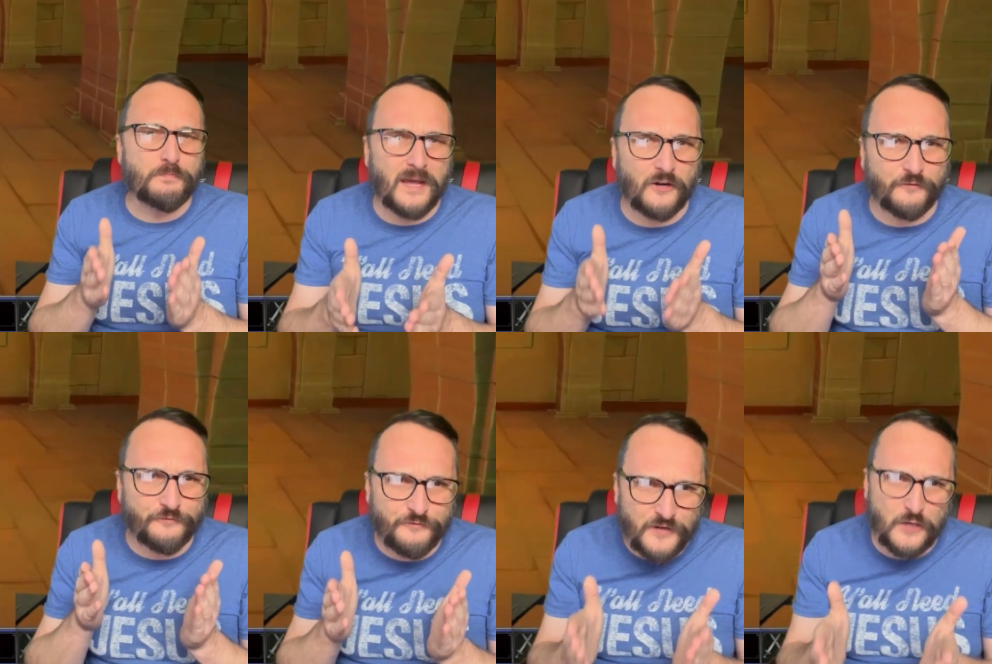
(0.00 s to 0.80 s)
better
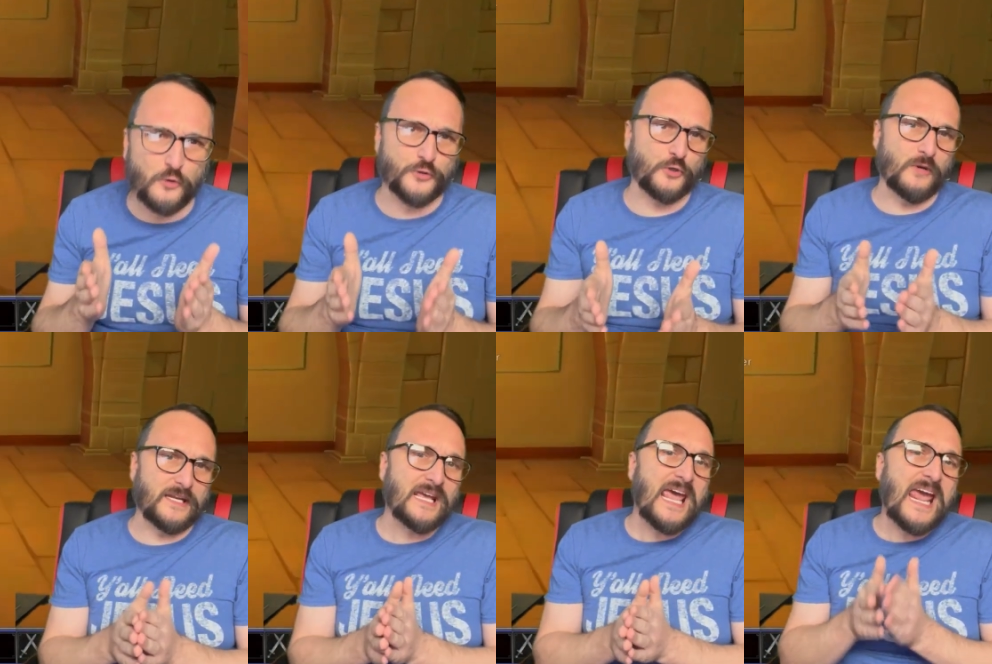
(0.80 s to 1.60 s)
feel to
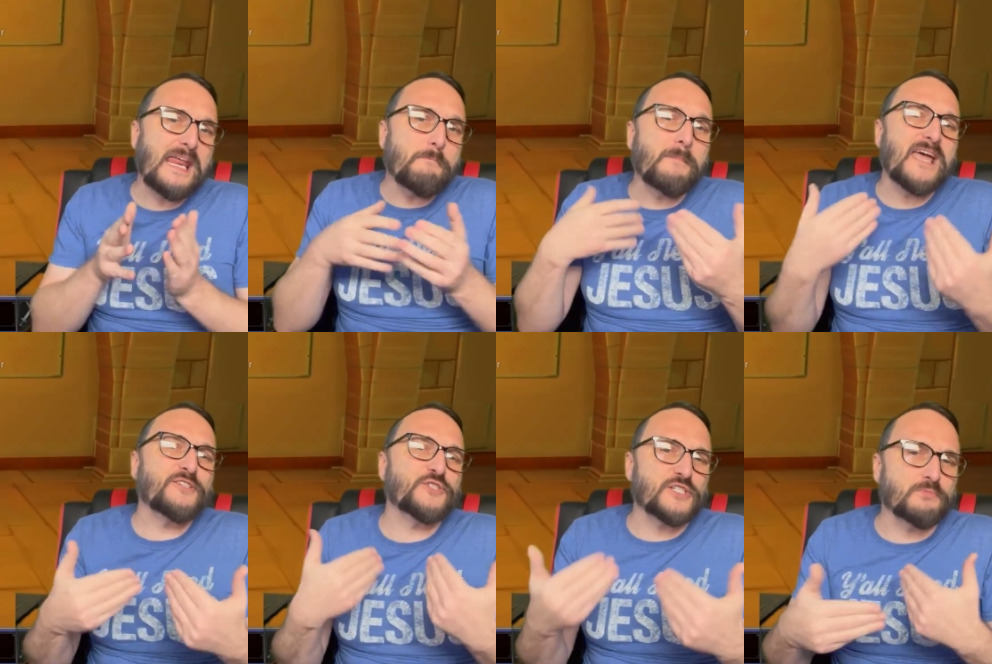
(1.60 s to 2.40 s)
it, and it
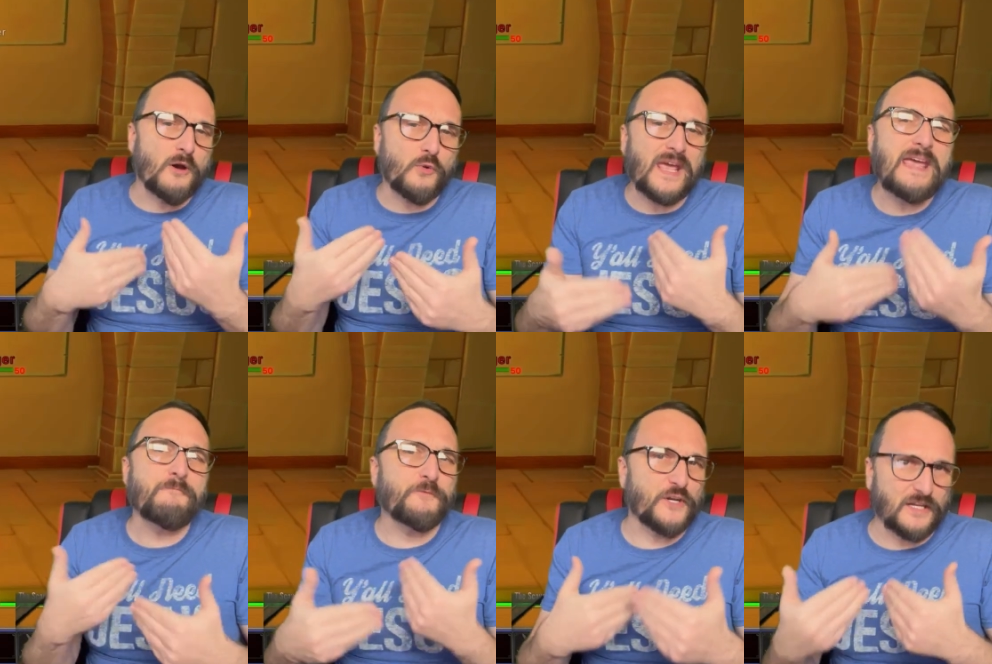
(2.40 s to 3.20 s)
makes this mode
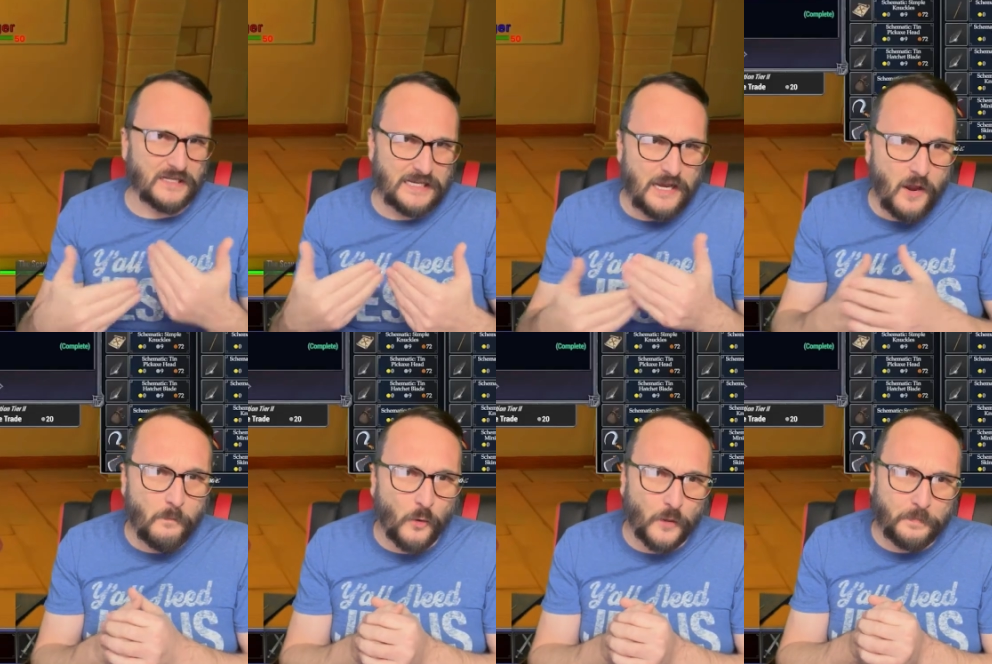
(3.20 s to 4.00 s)
infinitely
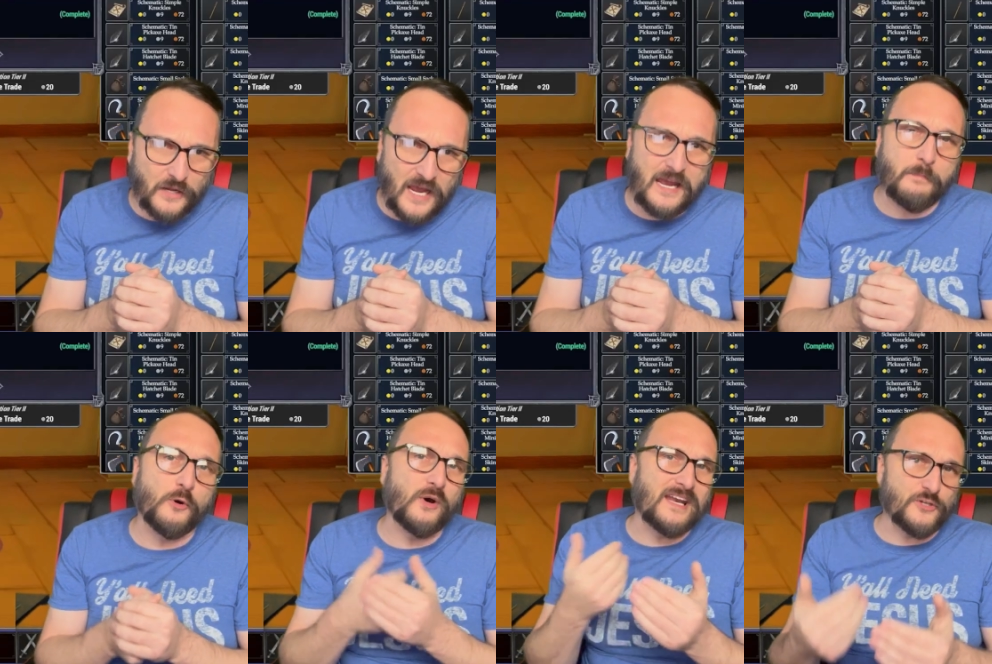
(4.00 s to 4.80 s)
more
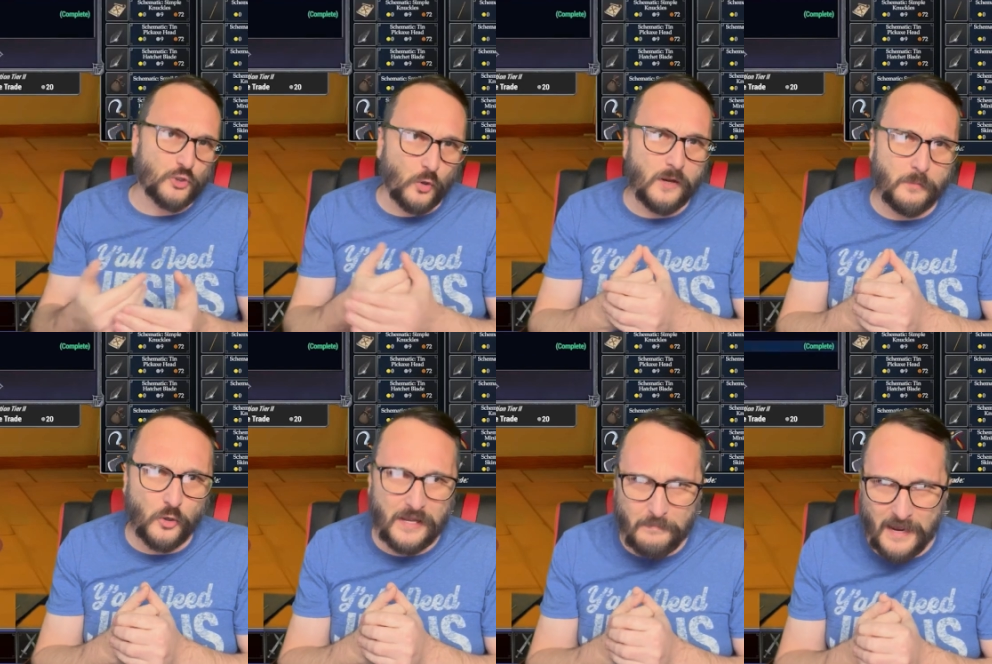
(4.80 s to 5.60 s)
playable and
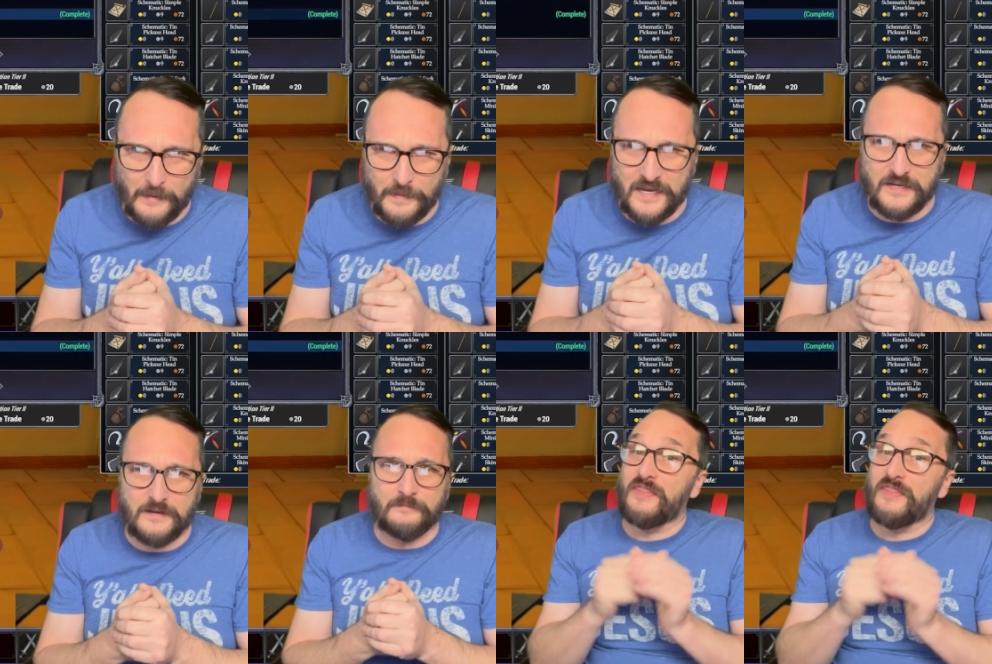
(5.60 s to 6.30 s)
enjoyable, in my opinion.